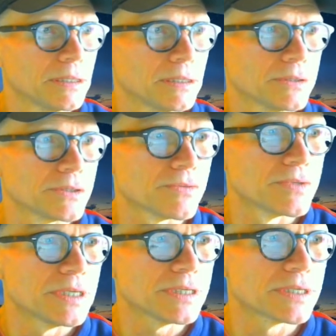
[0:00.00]
So
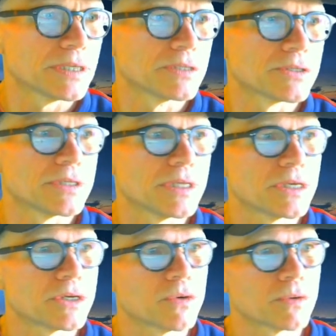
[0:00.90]
this is the
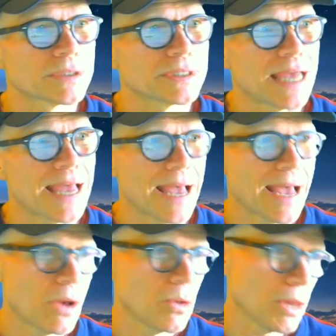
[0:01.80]
course
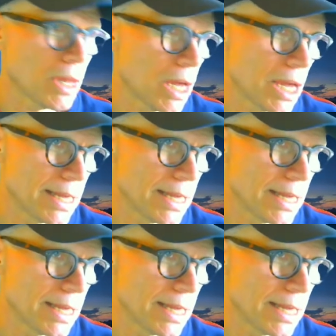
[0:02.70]
outline.